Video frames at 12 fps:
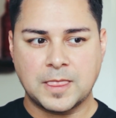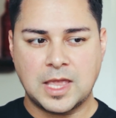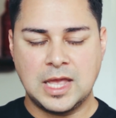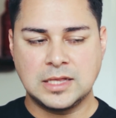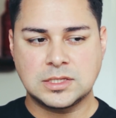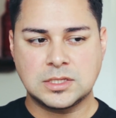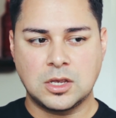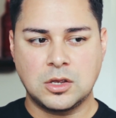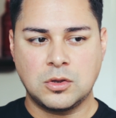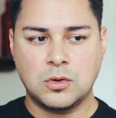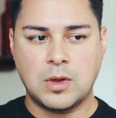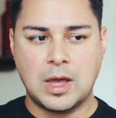And
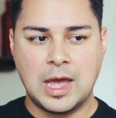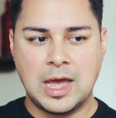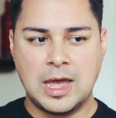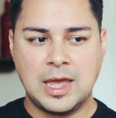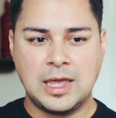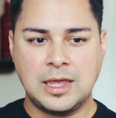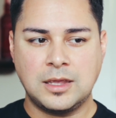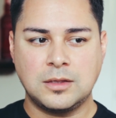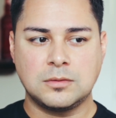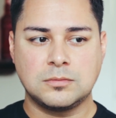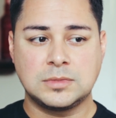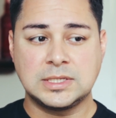so
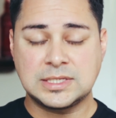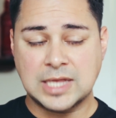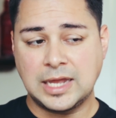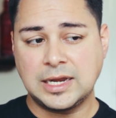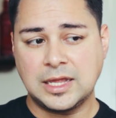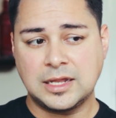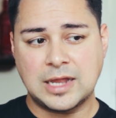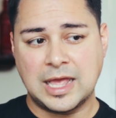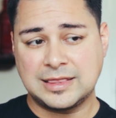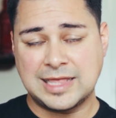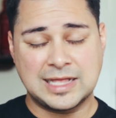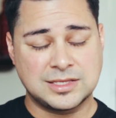I decided
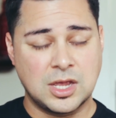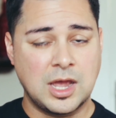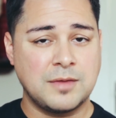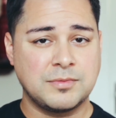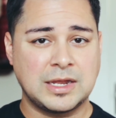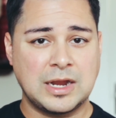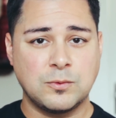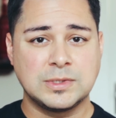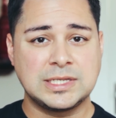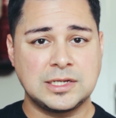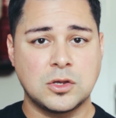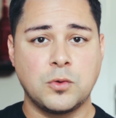at that time that I
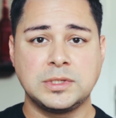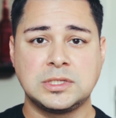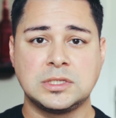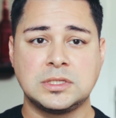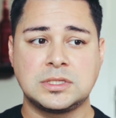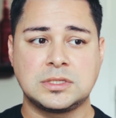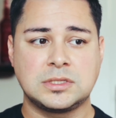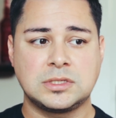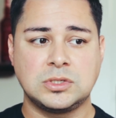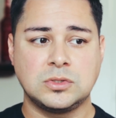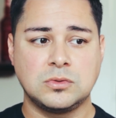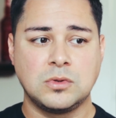wasn't going
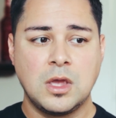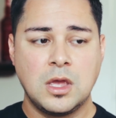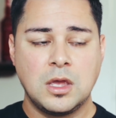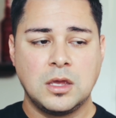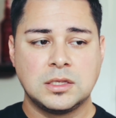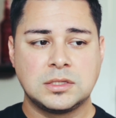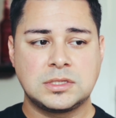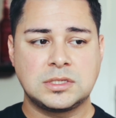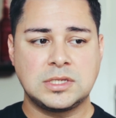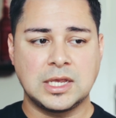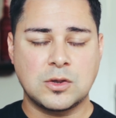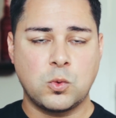to
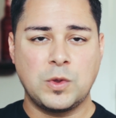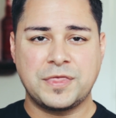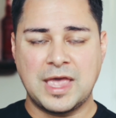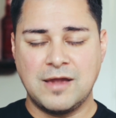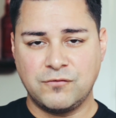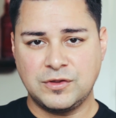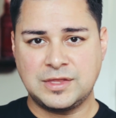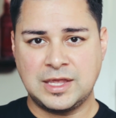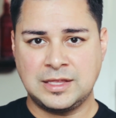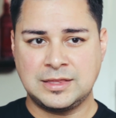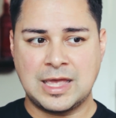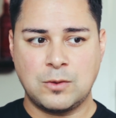stick with
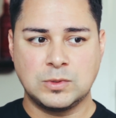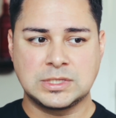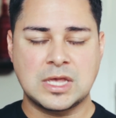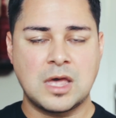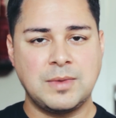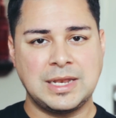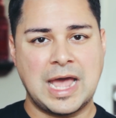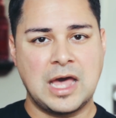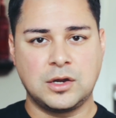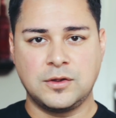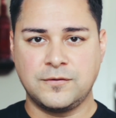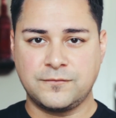everything that was coming
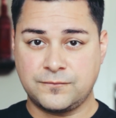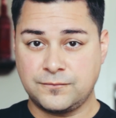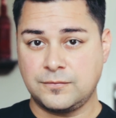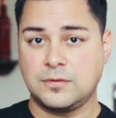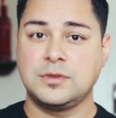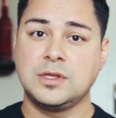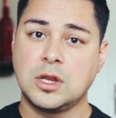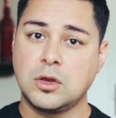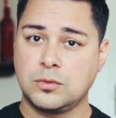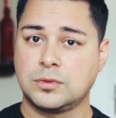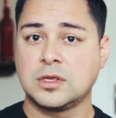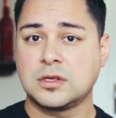out of,
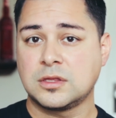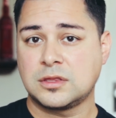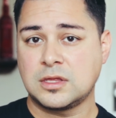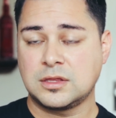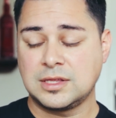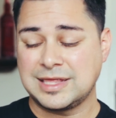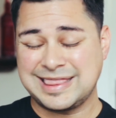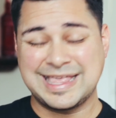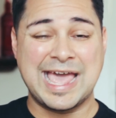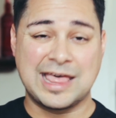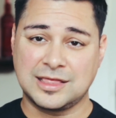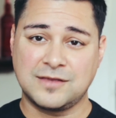the
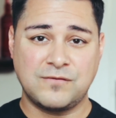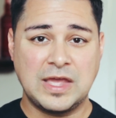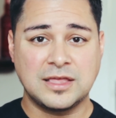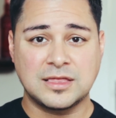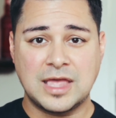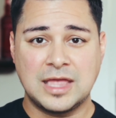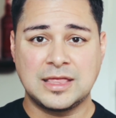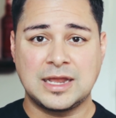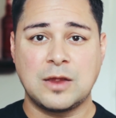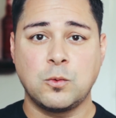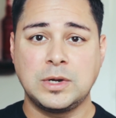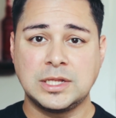Catholic faith, and that
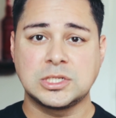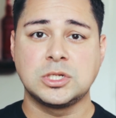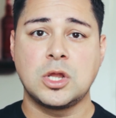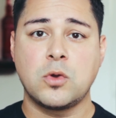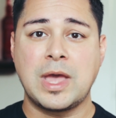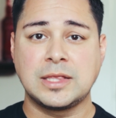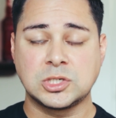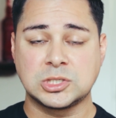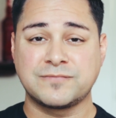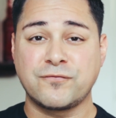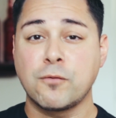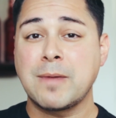I wanted to know
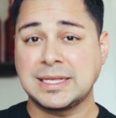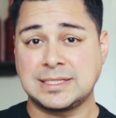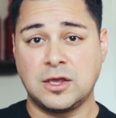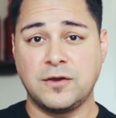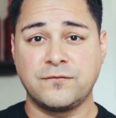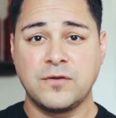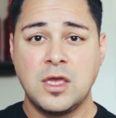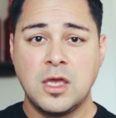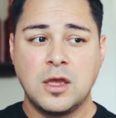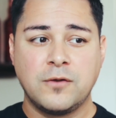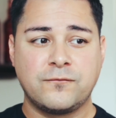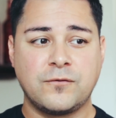answers for myself
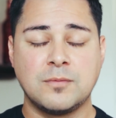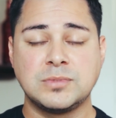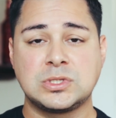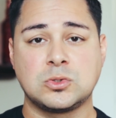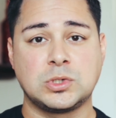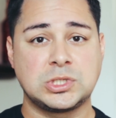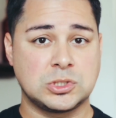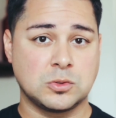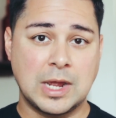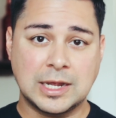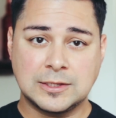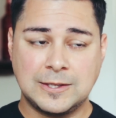from source
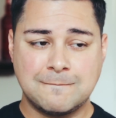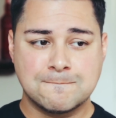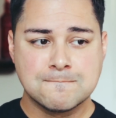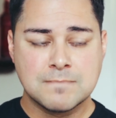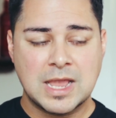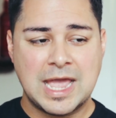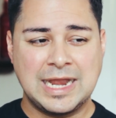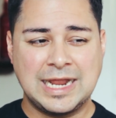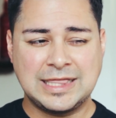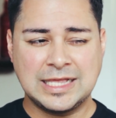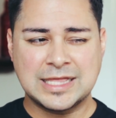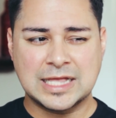directly. And
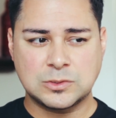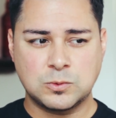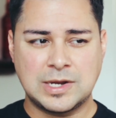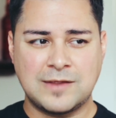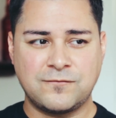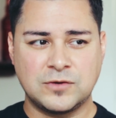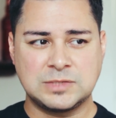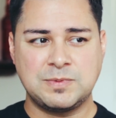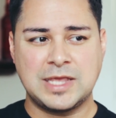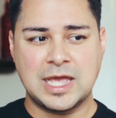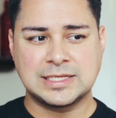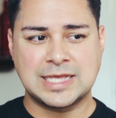I think that's when I first
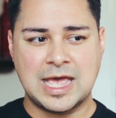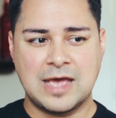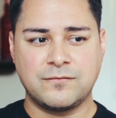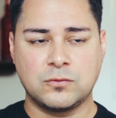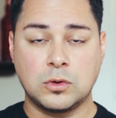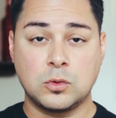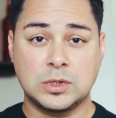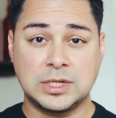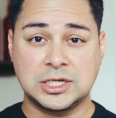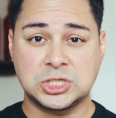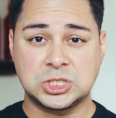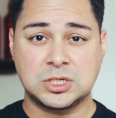began to have a real
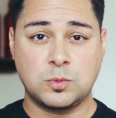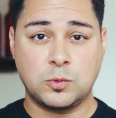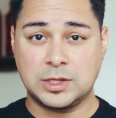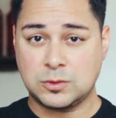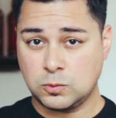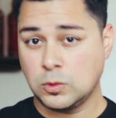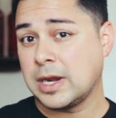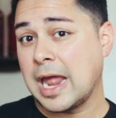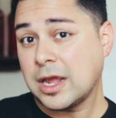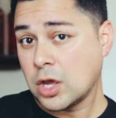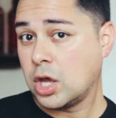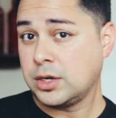relationship with what
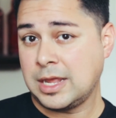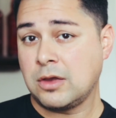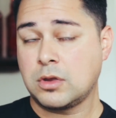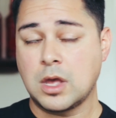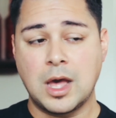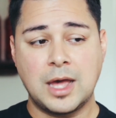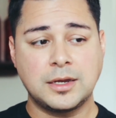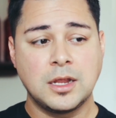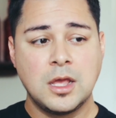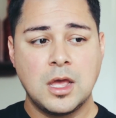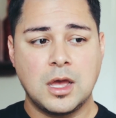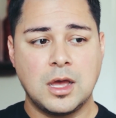I call now God,
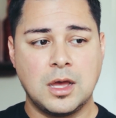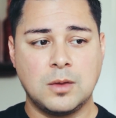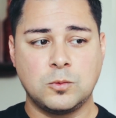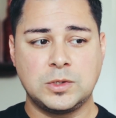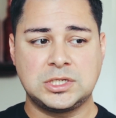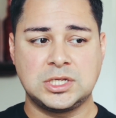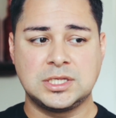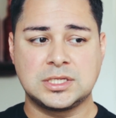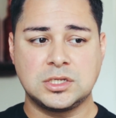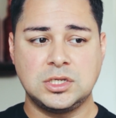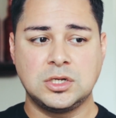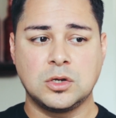which
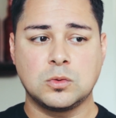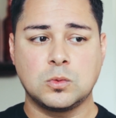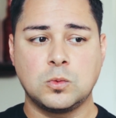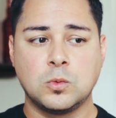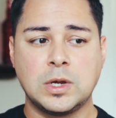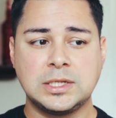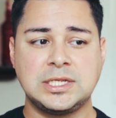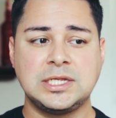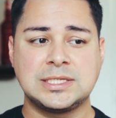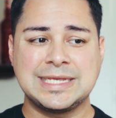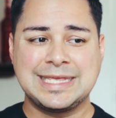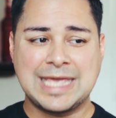is,
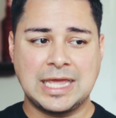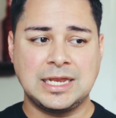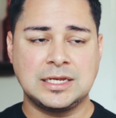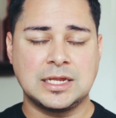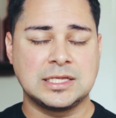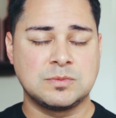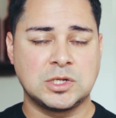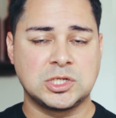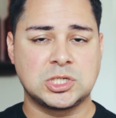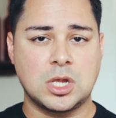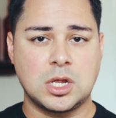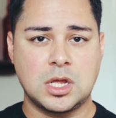wanting to gain as
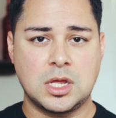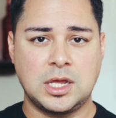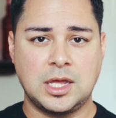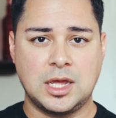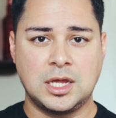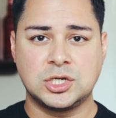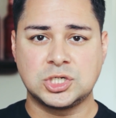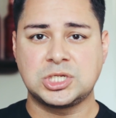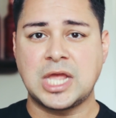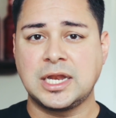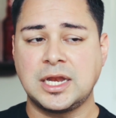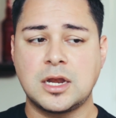much
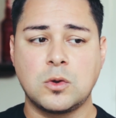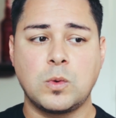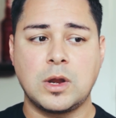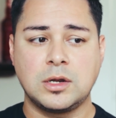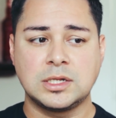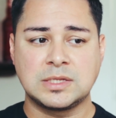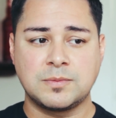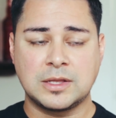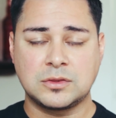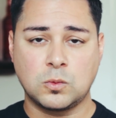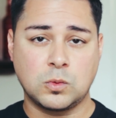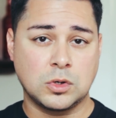understanding and awareness
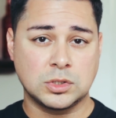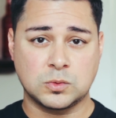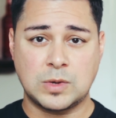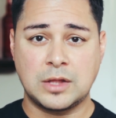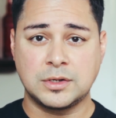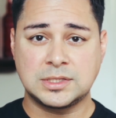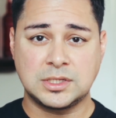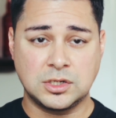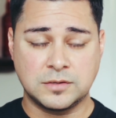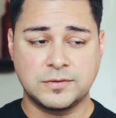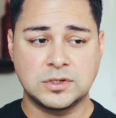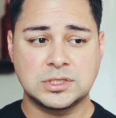about the world around us, the
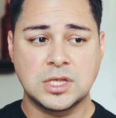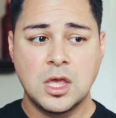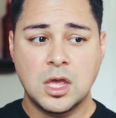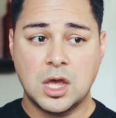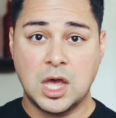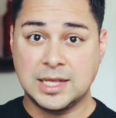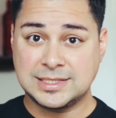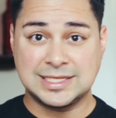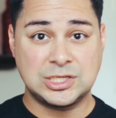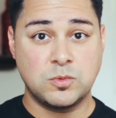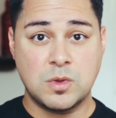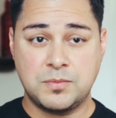universe, us as
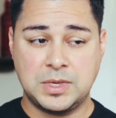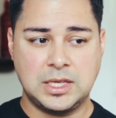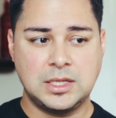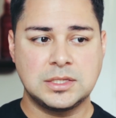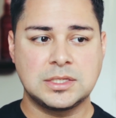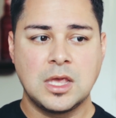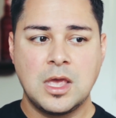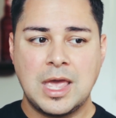human beings.